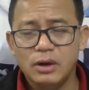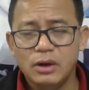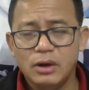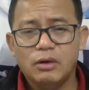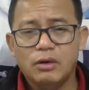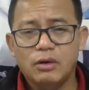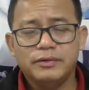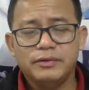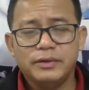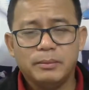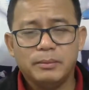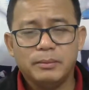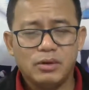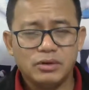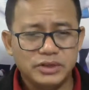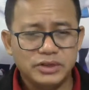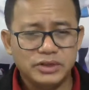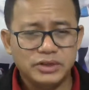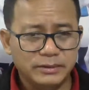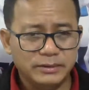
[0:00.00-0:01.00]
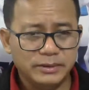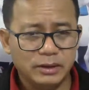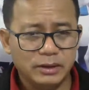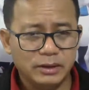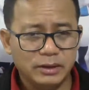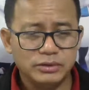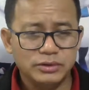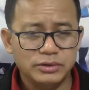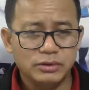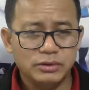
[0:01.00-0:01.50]
of the blockchain
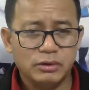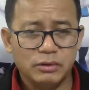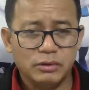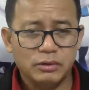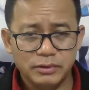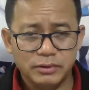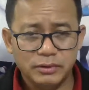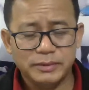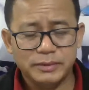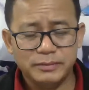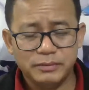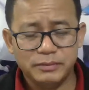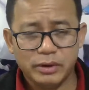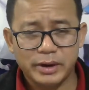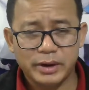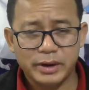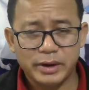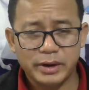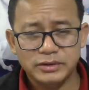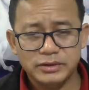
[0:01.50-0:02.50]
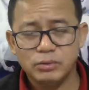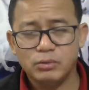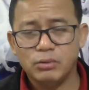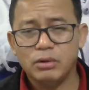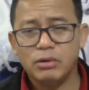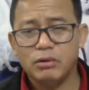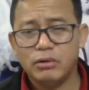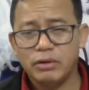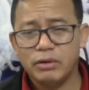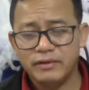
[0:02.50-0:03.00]
technology or the cryptocurrency world
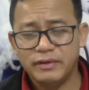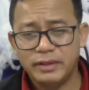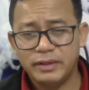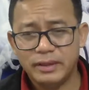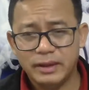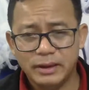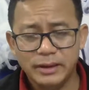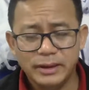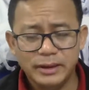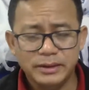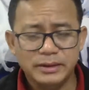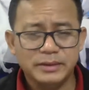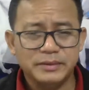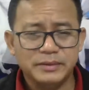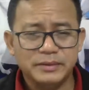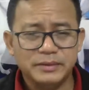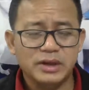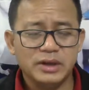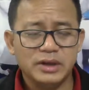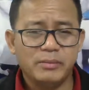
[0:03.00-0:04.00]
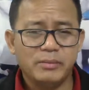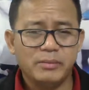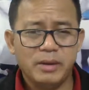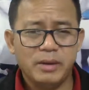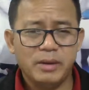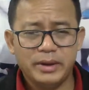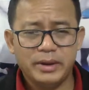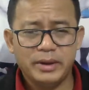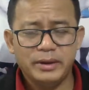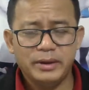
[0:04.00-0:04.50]
or even the this
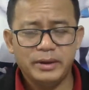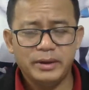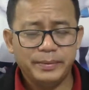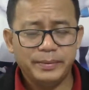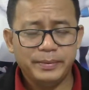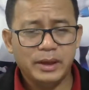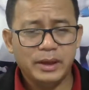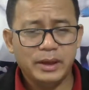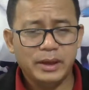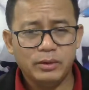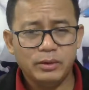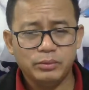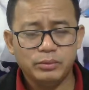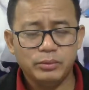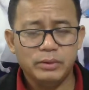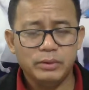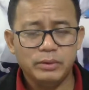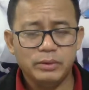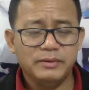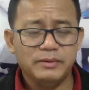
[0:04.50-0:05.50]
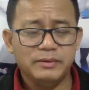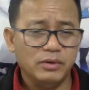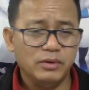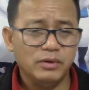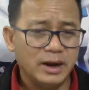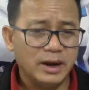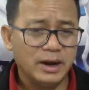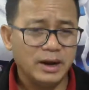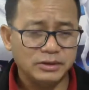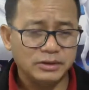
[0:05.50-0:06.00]
environment that will be fully
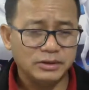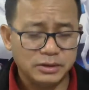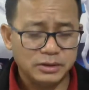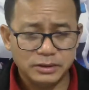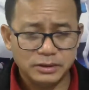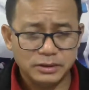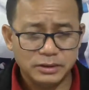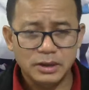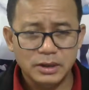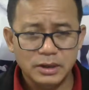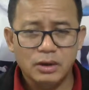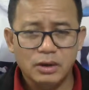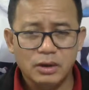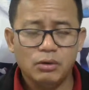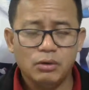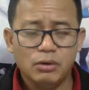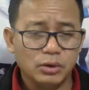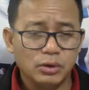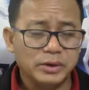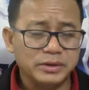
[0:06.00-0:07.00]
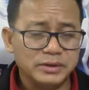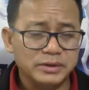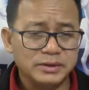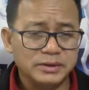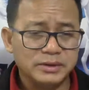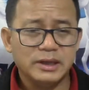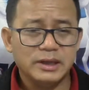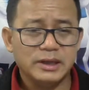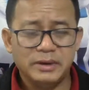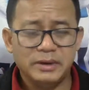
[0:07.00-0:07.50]
answered all the questions
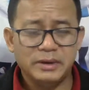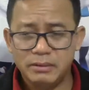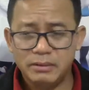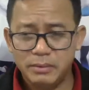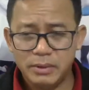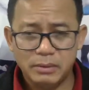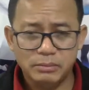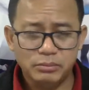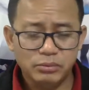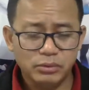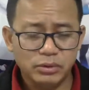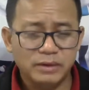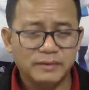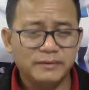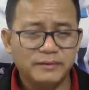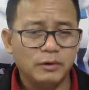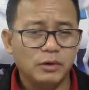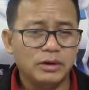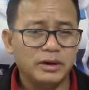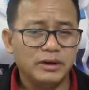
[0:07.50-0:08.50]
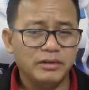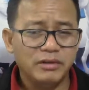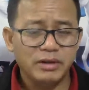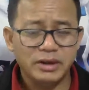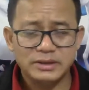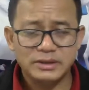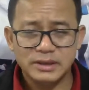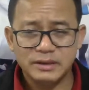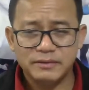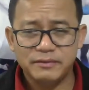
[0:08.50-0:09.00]
that have been put off or the
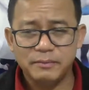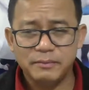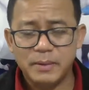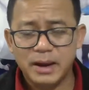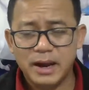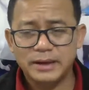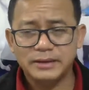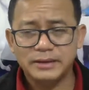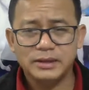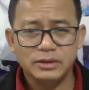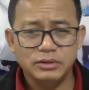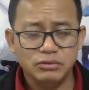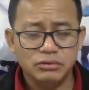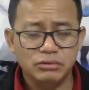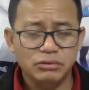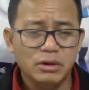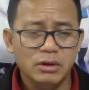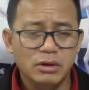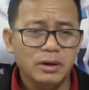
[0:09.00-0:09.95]
rest of by the new